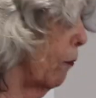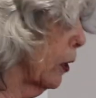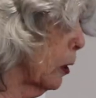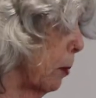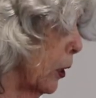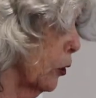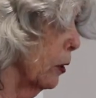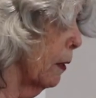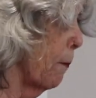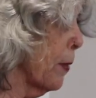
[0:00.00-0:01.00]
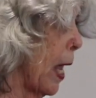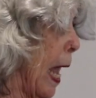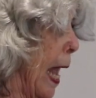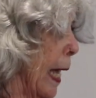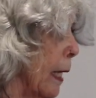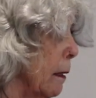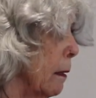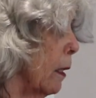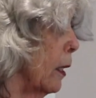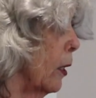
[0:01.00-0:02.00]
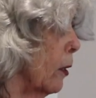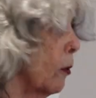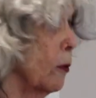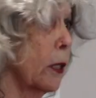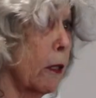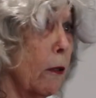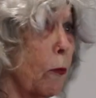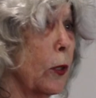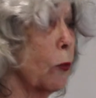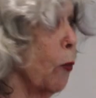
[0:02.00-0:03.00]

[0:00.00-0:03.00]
of expression, and her skirt was